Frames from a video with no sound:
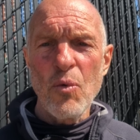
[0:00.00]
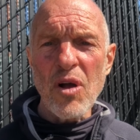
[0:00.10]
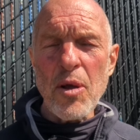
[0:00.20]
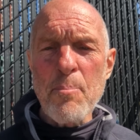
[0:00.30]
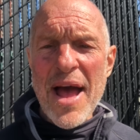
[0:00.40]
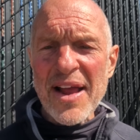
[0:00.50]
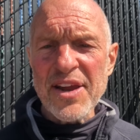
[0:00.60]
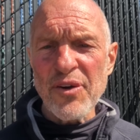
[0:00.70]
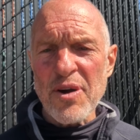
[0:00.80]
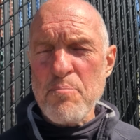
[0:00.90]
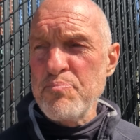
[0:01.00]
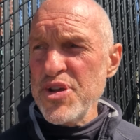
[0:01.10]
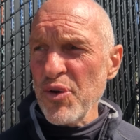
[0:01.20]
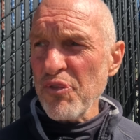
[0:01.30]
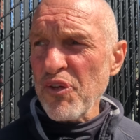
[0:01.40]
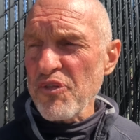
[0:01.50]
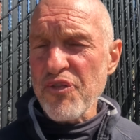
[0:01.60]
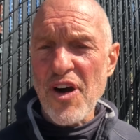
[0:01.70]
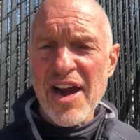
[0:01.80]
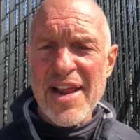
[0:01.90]
Welcome back here on a beautiful
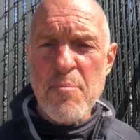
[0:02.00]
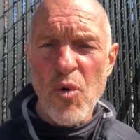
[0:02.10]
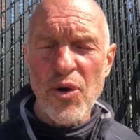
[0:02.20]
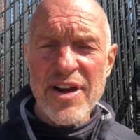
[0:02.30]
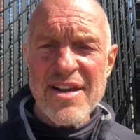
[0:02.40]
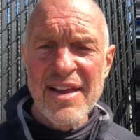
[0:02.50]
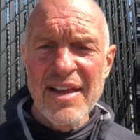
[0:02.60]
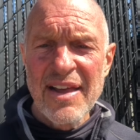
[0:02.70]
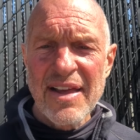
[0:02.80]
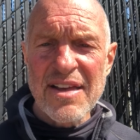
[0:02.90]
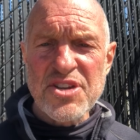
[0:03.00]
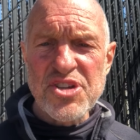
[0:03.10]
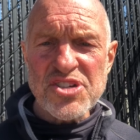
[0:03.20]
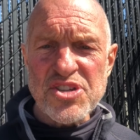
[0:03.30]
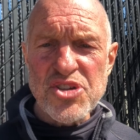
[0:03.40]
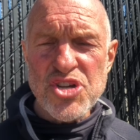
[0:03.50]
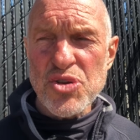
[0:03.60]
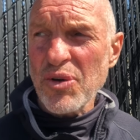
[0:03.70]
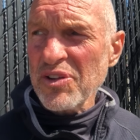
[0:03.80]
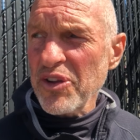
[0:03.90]
Friday morning, and just a
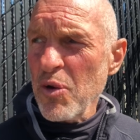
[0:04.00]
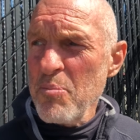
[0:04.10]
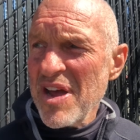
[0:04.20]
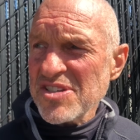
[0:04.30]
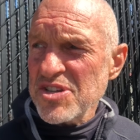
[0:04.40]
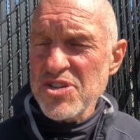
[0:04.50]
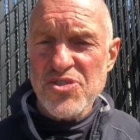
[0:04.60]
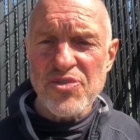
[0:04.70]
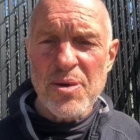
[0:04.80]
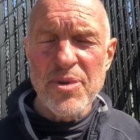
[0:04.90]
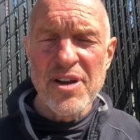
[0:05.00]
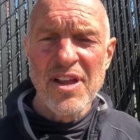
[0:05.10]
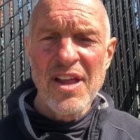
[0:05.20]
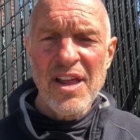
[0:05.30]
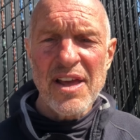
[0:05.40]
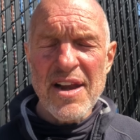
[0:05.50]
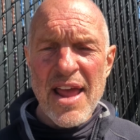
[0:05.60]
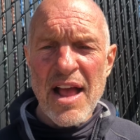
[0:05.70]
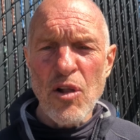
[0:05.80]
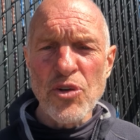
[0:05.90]
short little message from an, an
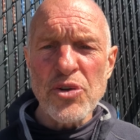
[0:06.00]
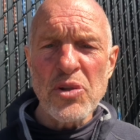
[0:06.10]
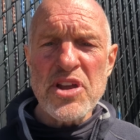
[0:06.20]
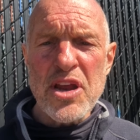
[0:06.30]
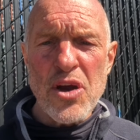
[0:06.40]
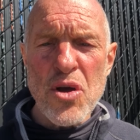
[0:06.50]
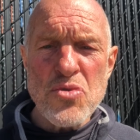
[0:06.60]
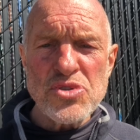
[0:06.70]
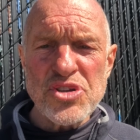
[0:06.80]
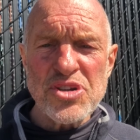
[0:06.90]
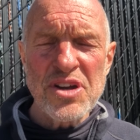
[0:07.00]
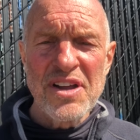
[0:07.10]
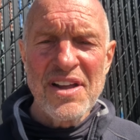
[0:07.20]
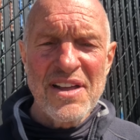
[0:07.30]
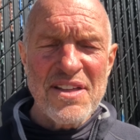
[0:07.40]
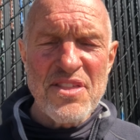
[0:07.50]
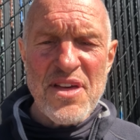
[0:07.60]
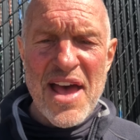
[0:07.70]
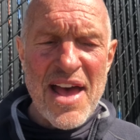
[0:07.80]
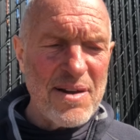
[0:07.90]
elderly coach
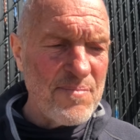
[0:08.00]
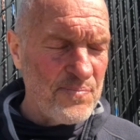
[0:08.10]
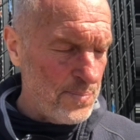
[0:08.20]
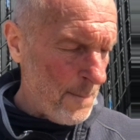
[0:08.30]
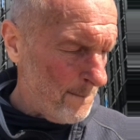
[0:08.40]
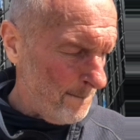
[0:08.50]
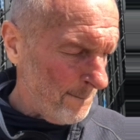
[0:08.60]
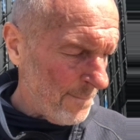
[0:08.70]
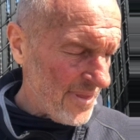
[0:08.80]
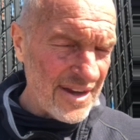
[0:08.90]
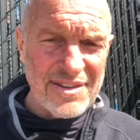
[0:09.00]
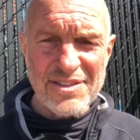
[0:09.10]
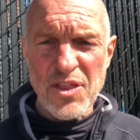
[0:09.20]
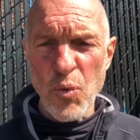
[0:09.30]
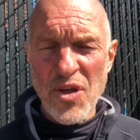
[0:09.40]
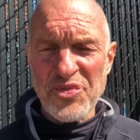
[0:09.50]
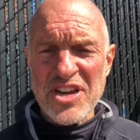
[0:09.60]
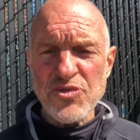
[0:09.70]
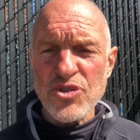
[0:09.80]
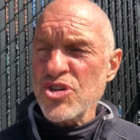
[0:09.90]
that the one
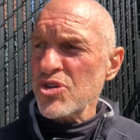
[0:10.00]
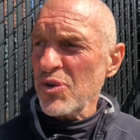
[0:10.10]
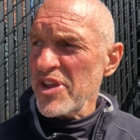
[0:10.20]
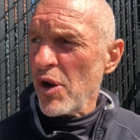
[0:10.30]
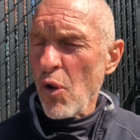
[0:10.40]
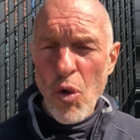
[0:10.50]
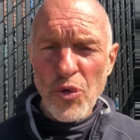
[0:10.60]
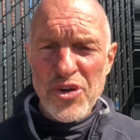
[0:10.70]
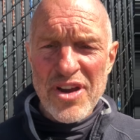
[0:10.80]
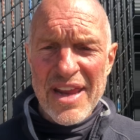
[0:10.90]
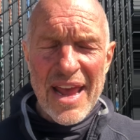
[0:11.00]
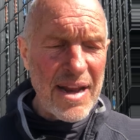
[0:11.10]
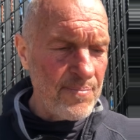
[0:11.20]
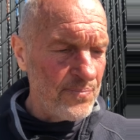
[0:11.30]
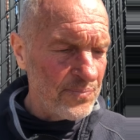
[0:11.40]
thing's for sure the older you get,